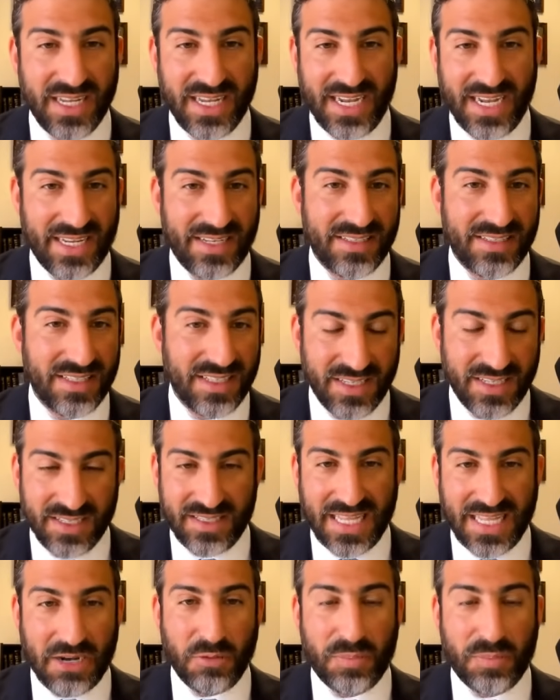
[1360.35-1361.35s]
and
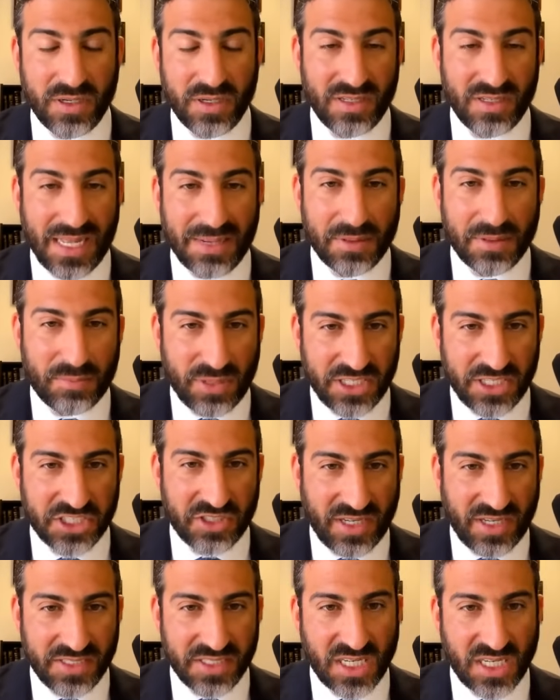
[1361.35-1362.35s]
that will put a lot more
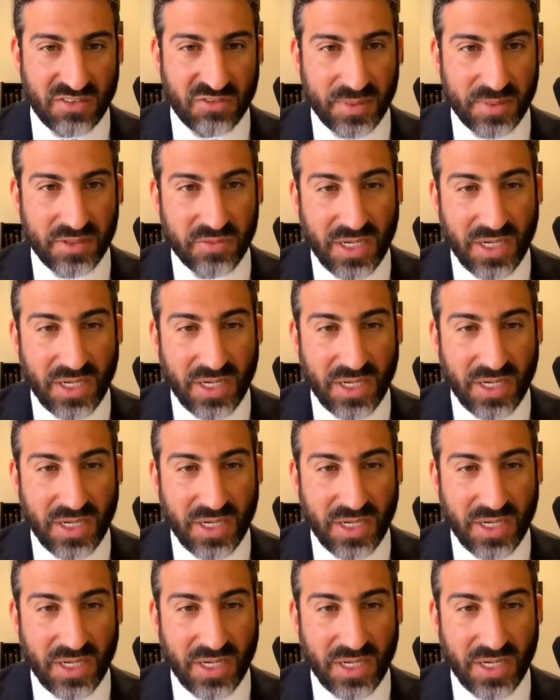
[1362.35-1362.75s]
pressure on the government.